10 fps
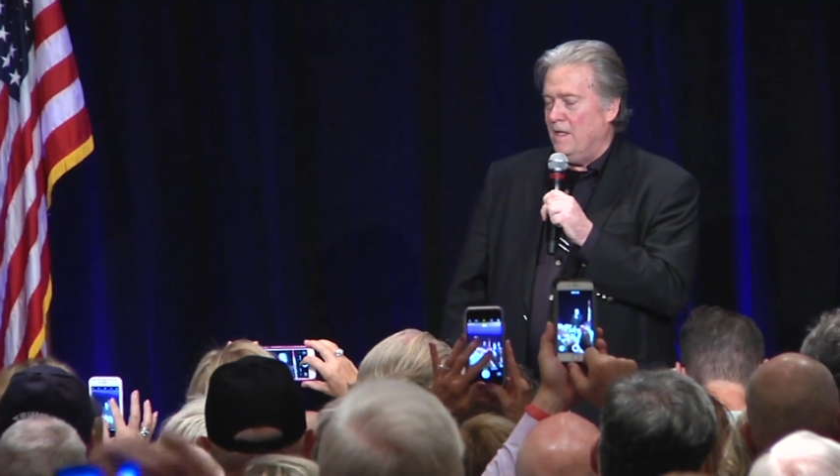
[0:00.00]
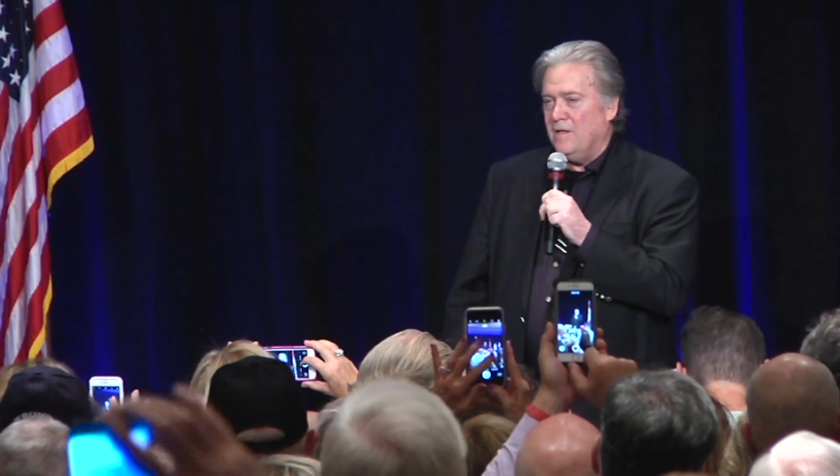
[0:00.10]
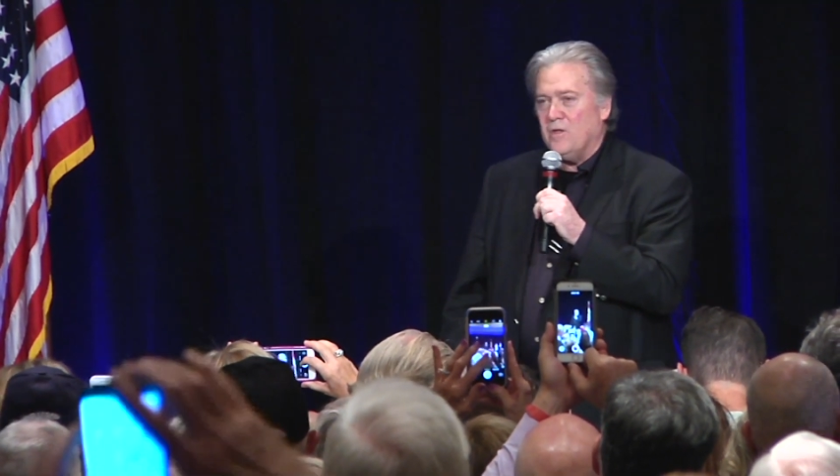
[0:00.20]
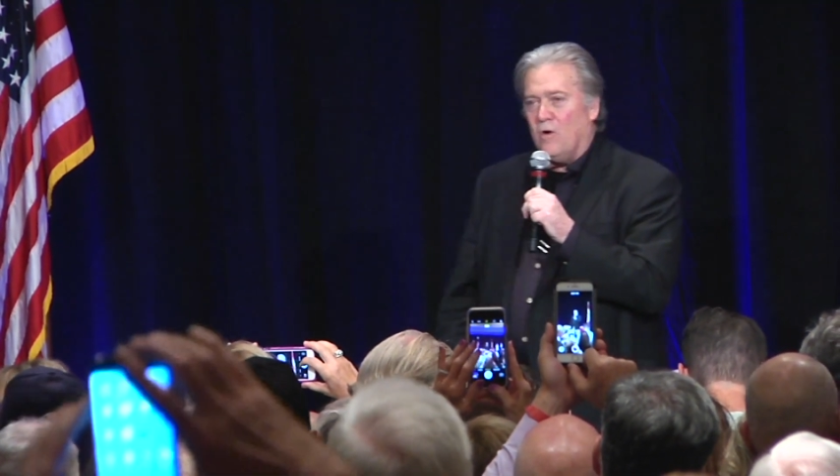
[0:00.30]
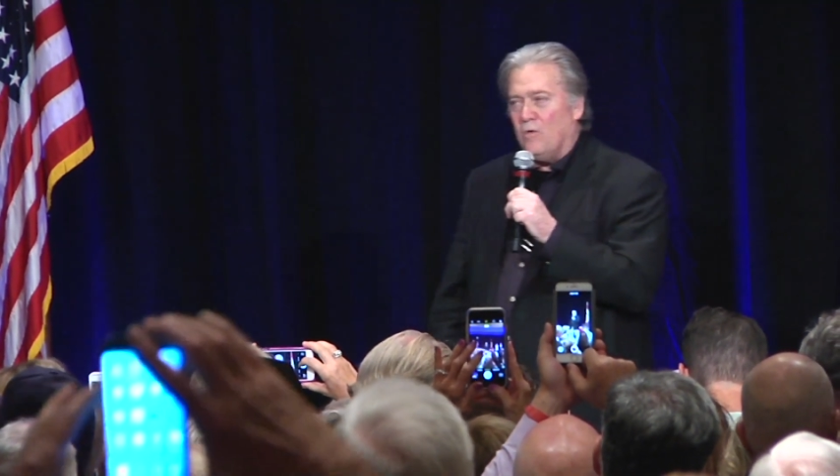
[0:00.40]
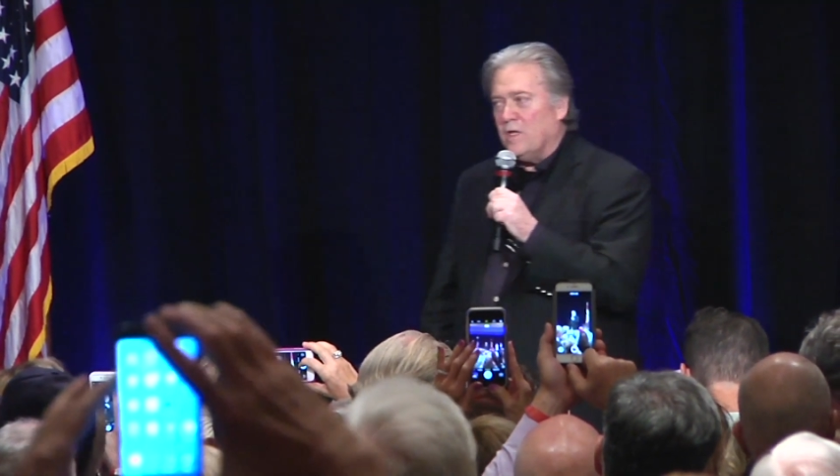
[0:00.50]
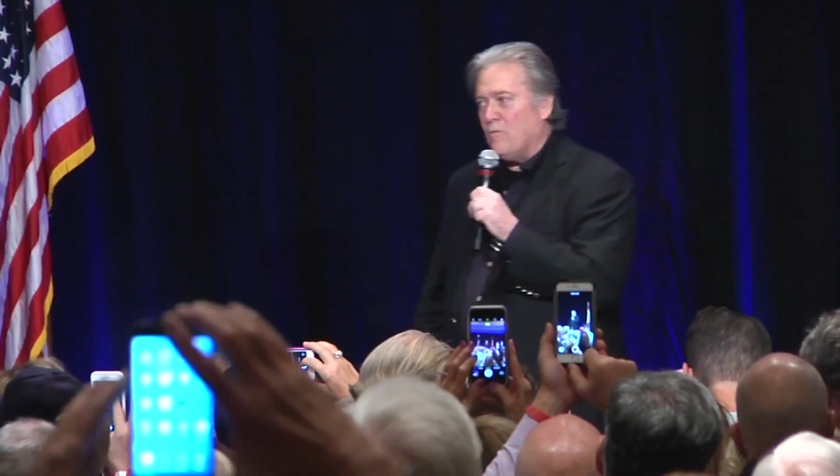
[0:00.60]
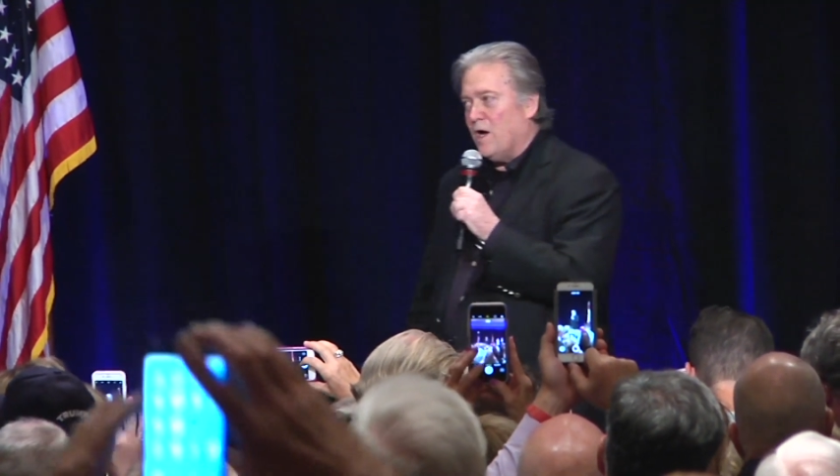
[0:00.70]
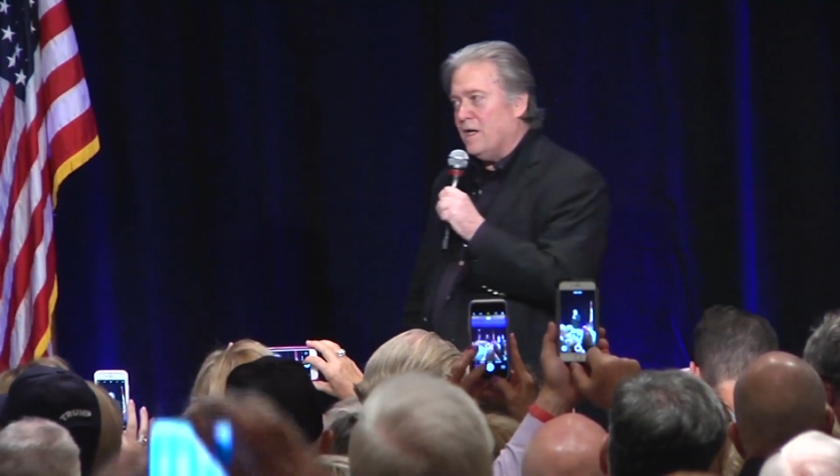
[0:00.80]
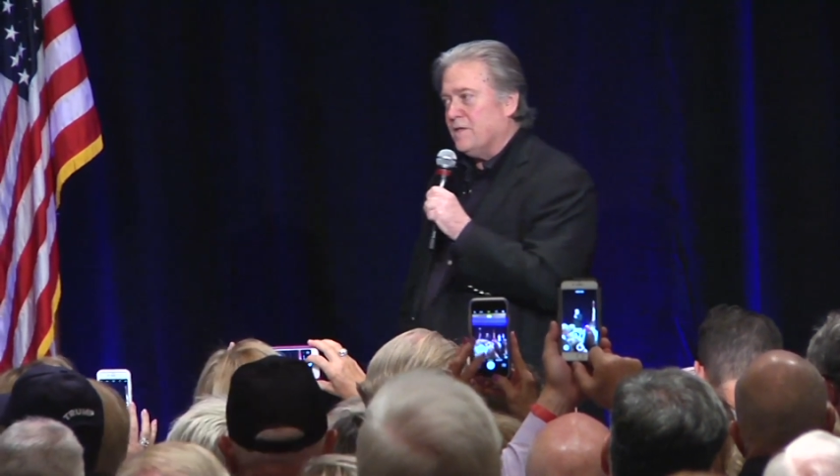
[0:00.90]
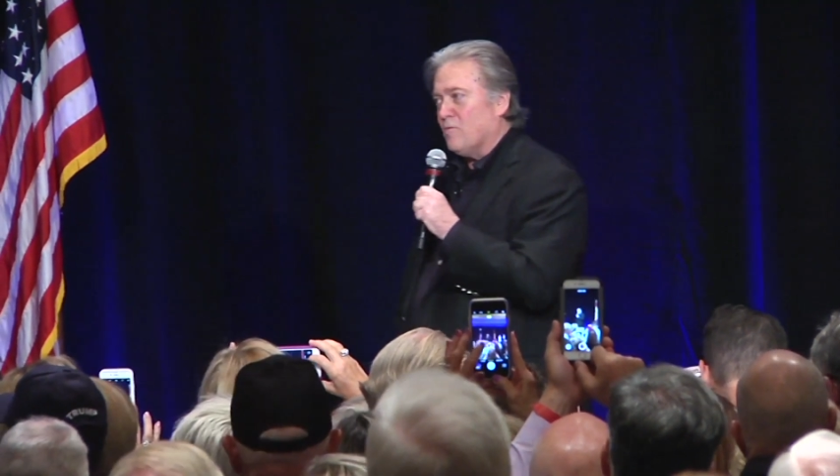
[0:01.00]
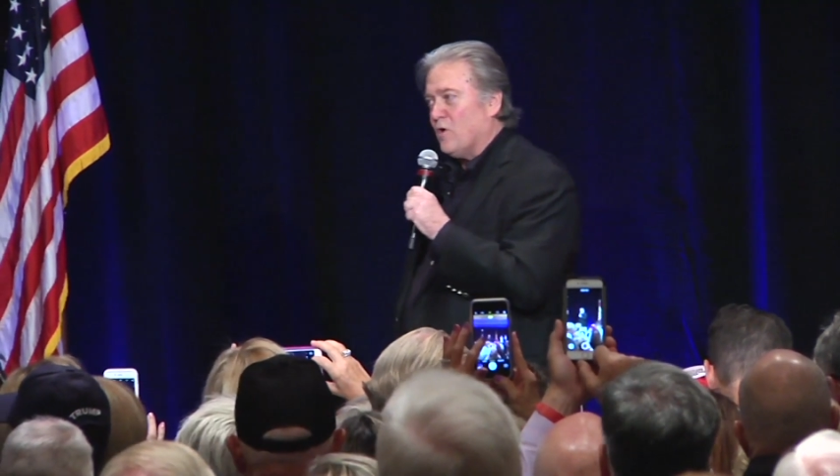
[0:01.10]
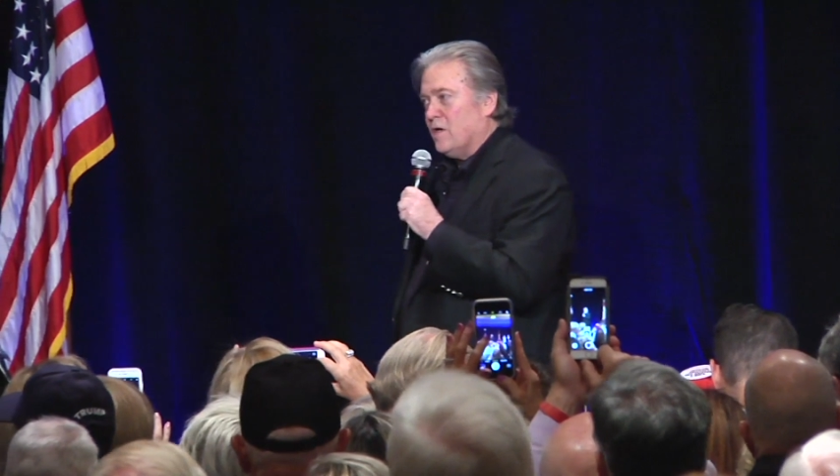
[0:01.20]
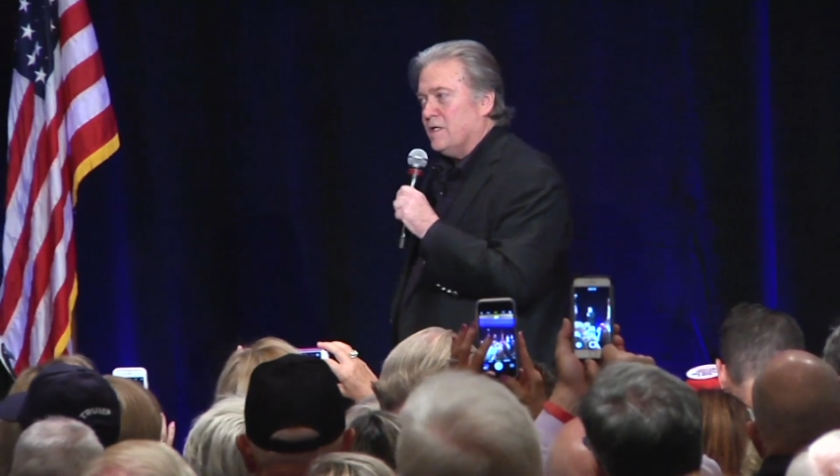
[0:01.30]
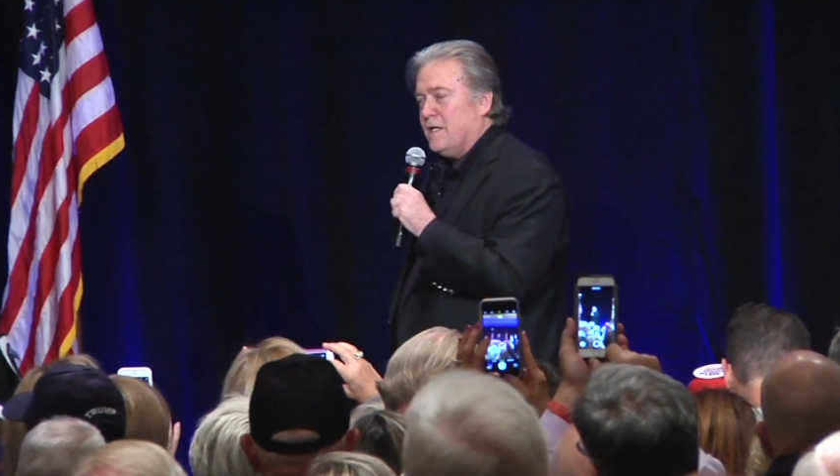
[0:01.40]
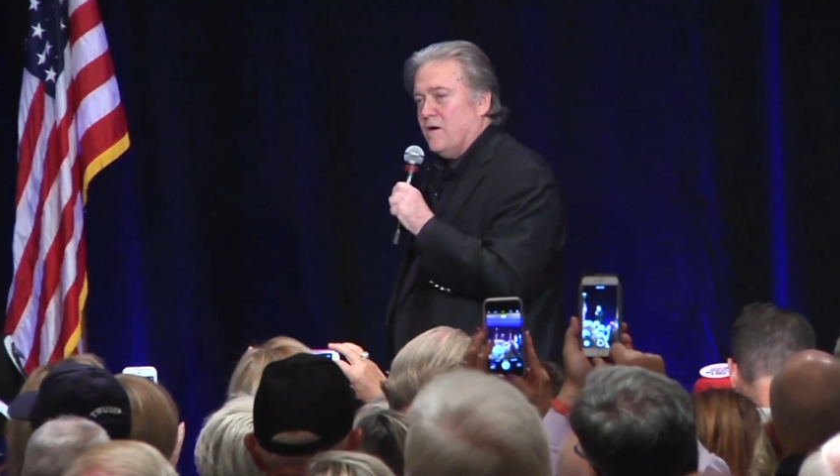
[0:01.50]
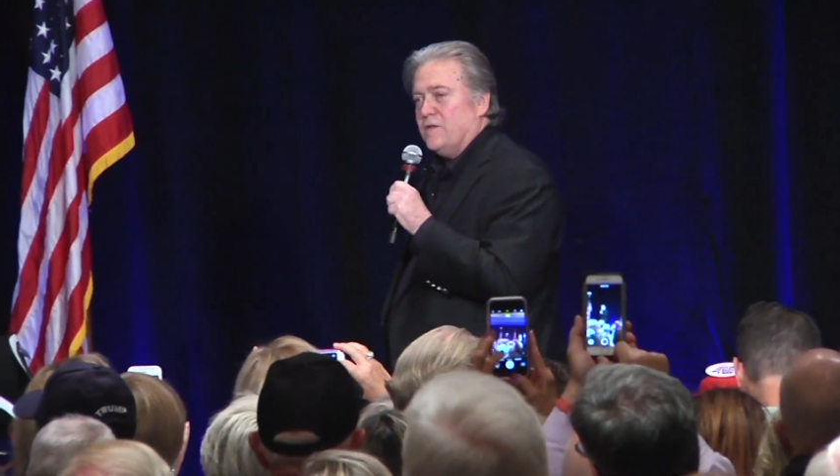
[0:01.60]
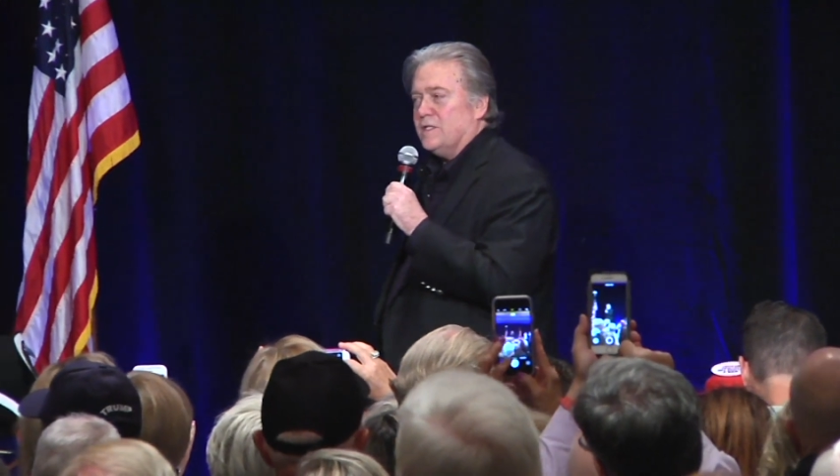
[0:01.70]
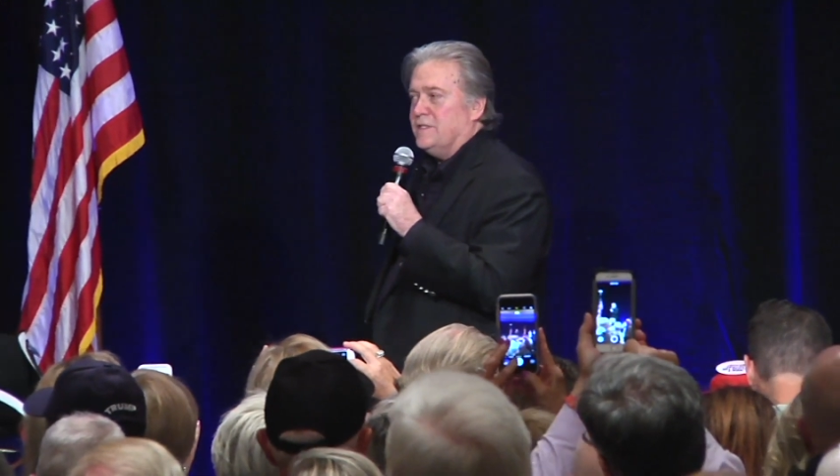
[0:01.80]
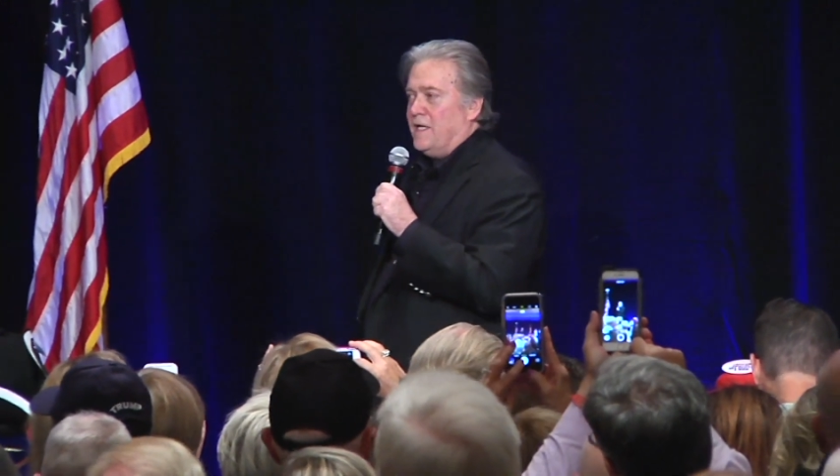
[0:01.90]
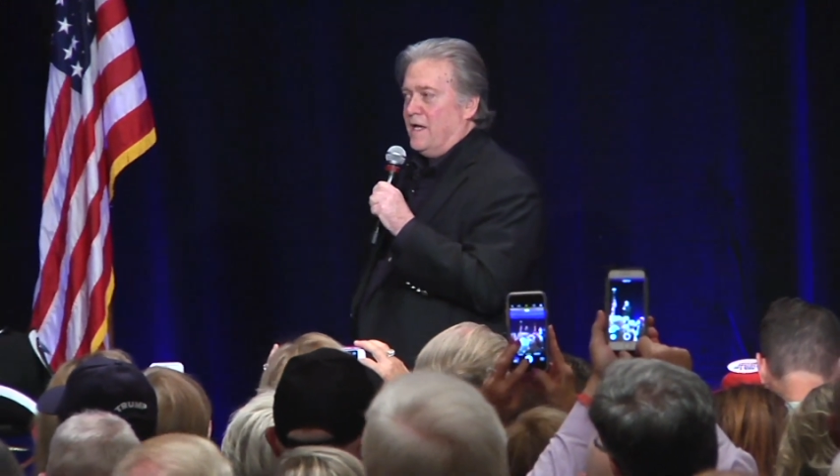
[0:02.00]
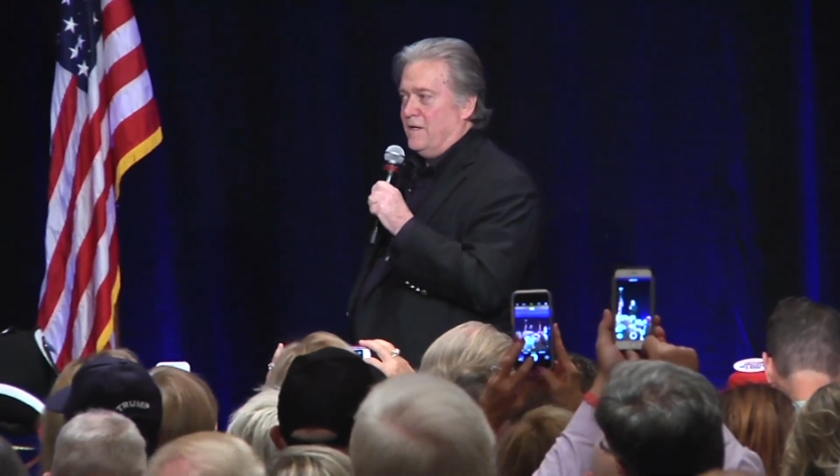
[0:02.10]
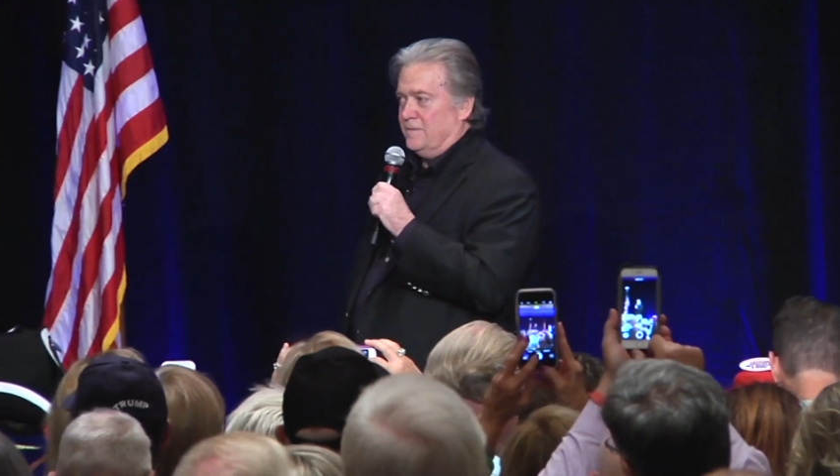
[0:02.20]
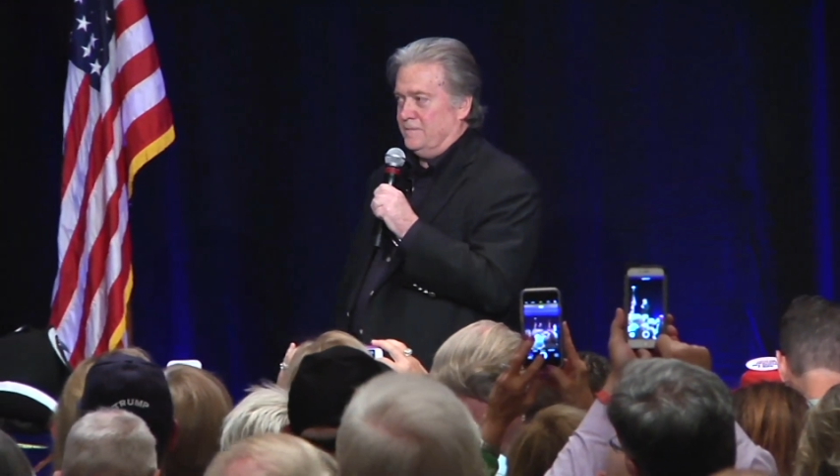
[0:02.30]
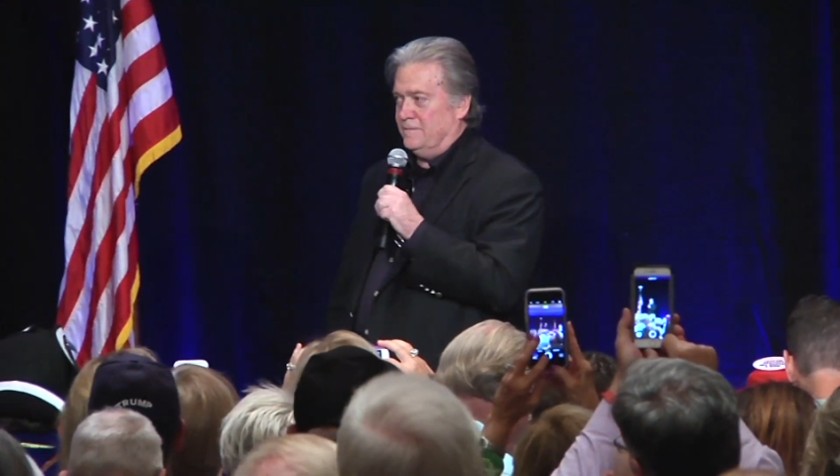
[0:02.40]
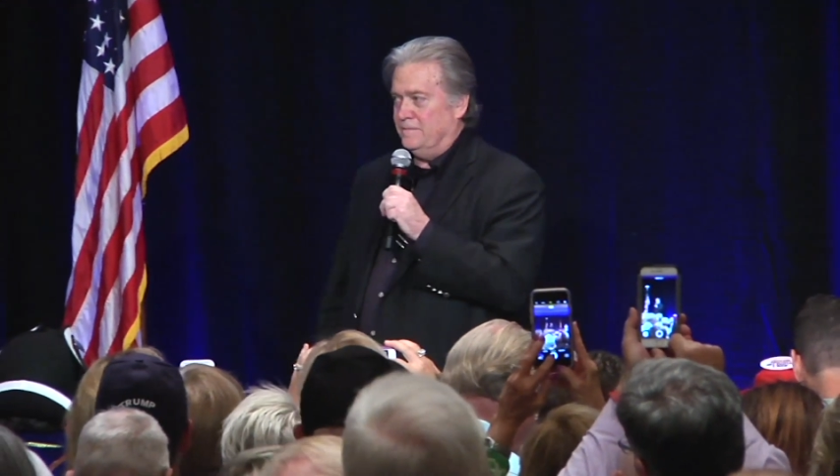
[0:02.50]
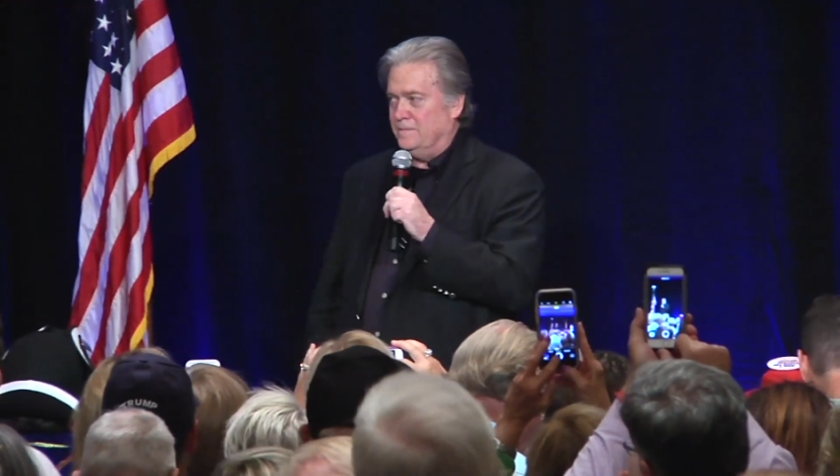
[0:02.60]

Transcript: And the only way that we're going to tear this down